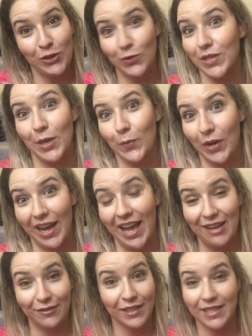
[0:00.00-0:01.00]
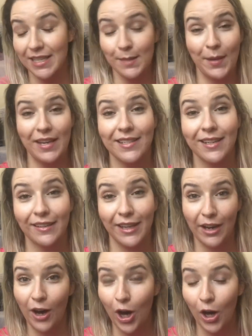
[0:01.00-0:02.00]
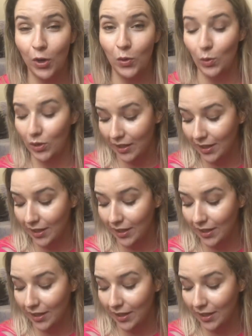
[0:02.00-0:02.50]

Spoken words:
using what I have, because it's basically a whole